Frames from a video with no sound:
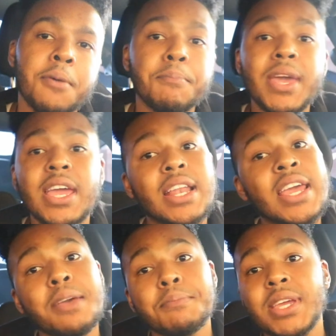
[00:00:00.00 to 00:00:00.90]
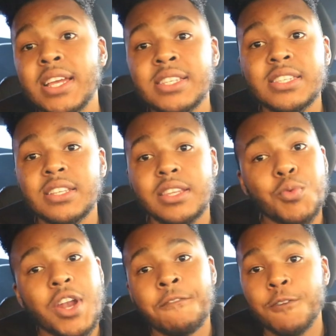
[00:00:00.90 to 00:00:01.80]
man, hit me instantly
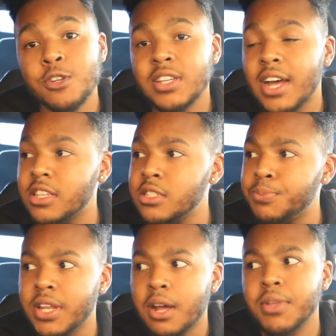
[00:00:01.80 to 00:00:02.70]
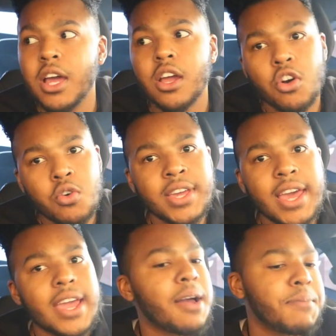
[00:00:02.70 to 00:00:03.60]
when I first got this pen. I'm like,
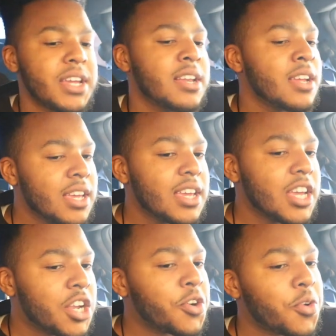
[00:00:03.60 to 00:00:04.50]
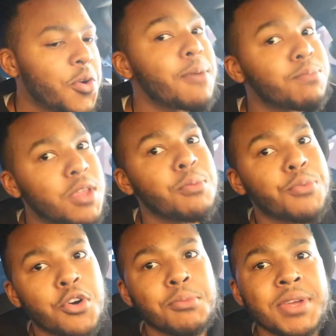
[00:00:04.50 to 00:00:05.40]
okay, I mean, it crept up
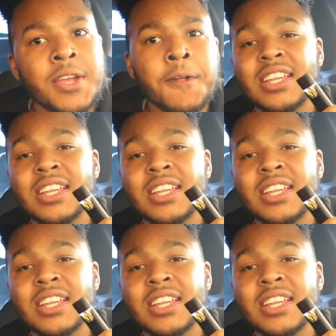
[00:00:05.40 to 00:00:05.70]
on me.